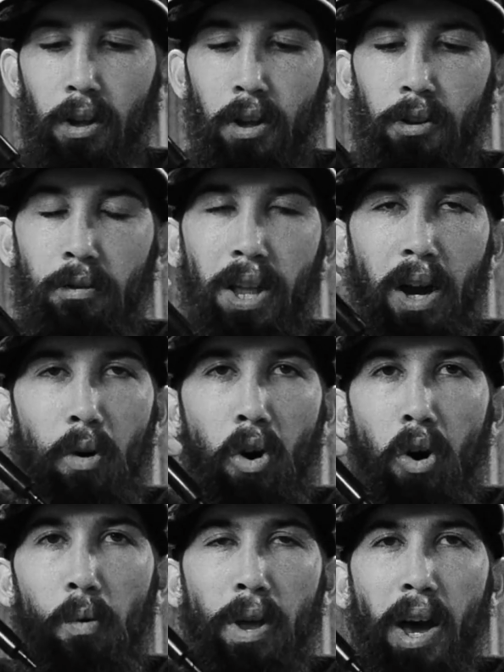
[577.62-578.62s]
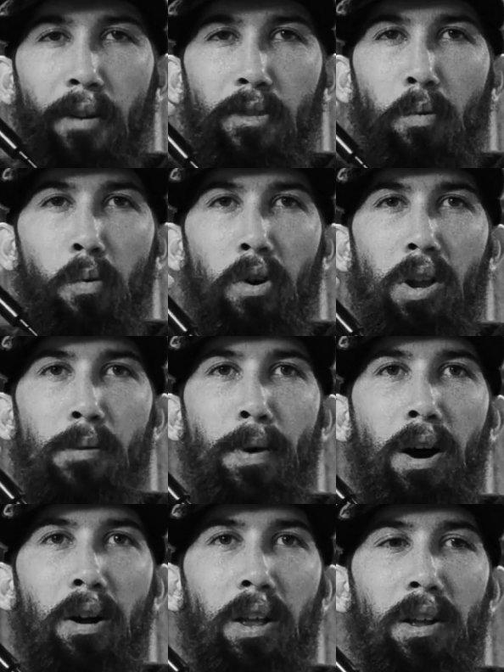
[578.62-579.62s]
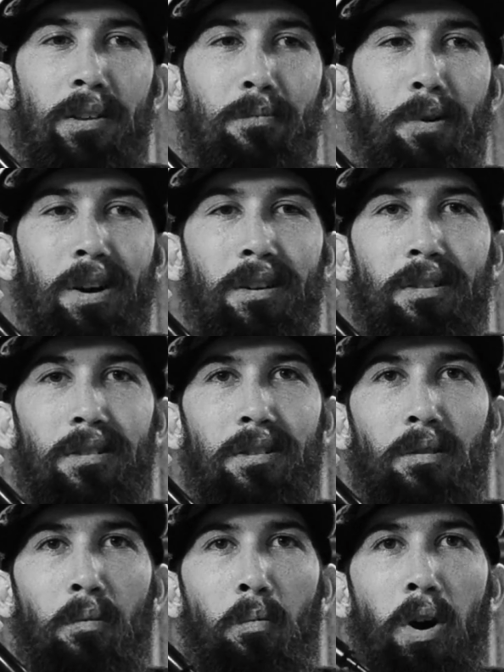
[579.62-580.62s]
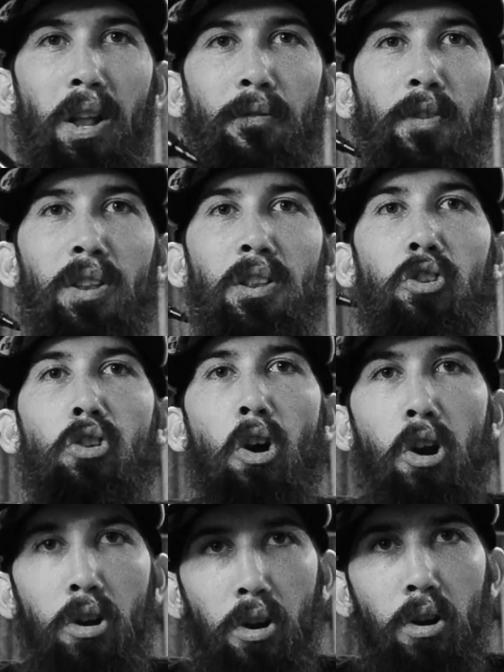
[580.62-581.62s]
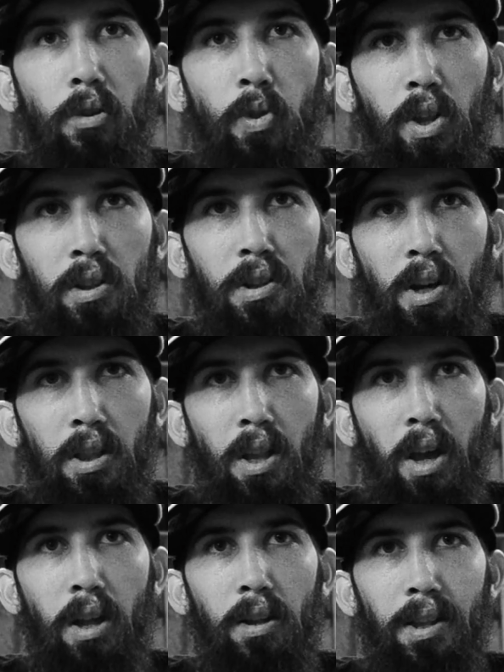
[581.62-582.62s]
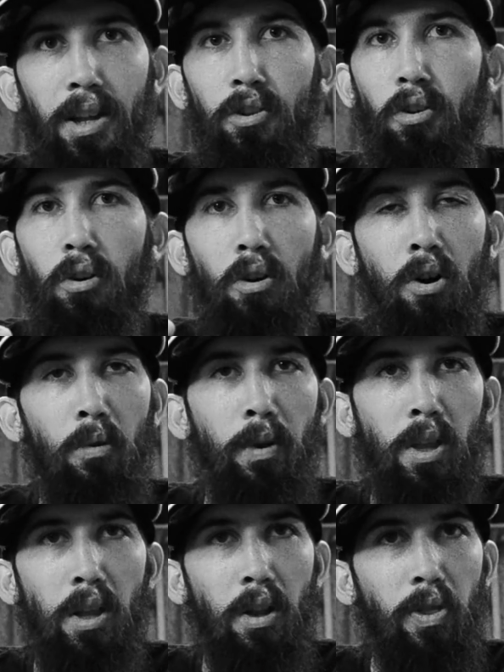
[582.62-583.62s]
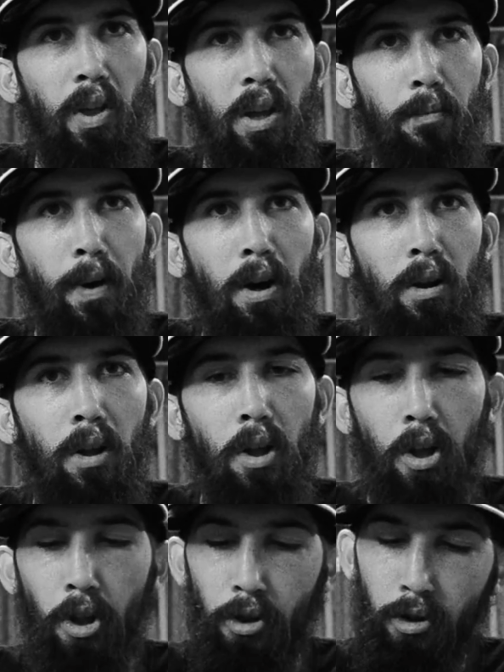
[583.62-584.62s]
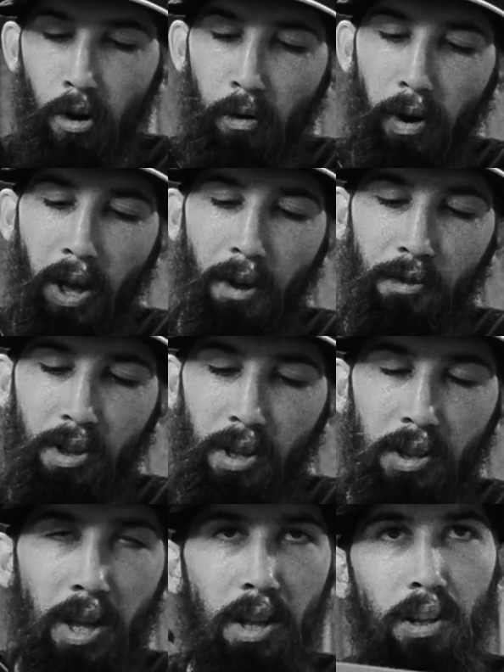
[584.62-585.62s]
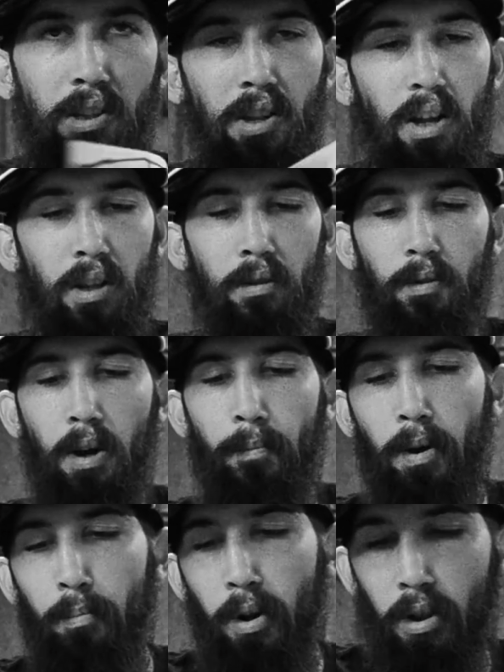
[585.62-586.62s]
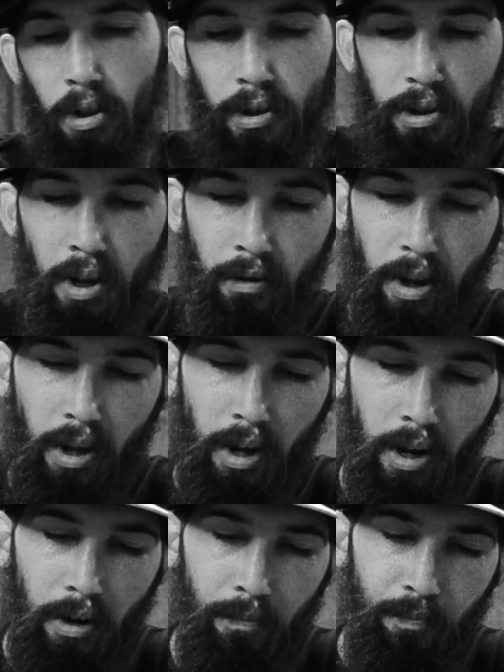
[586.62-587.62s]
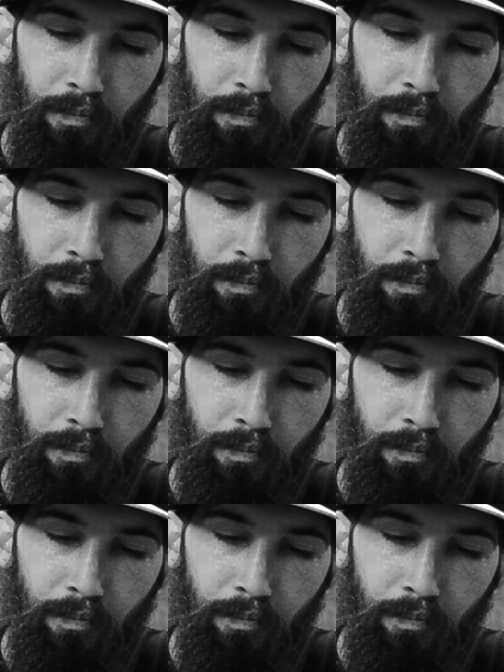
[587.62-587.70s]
So now all we have to worry about is, well, what if it's darker than sunlight? That's all we need to think about. So f16 is sun. I'm going to put a little sun right here.